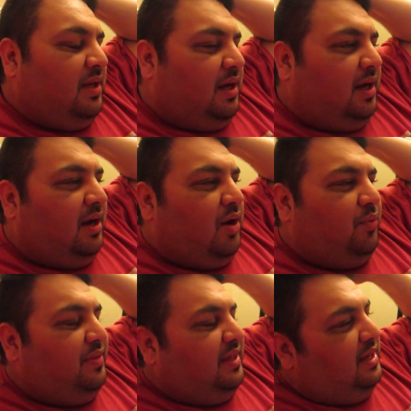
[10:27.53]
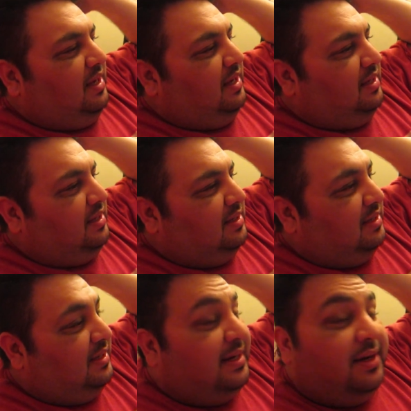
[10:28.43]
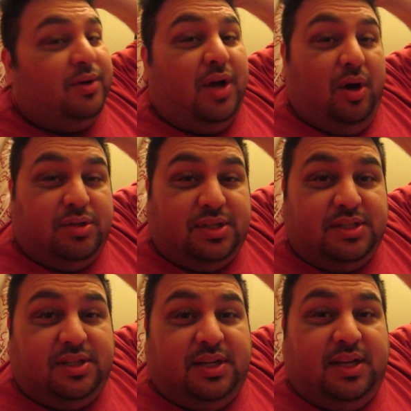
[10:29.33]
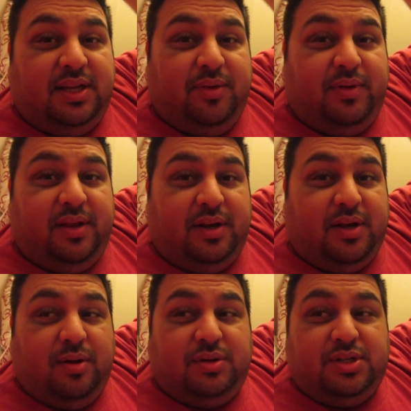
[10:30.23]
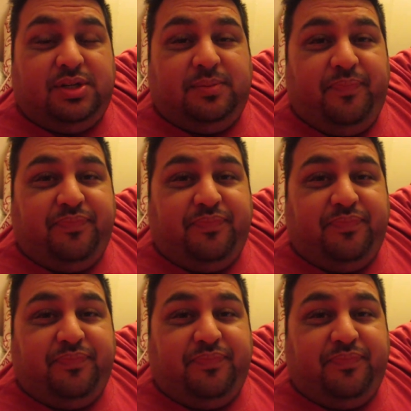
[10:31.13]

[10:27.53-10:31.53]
uh, hope they get a new coach because they're going to get rid of their coach,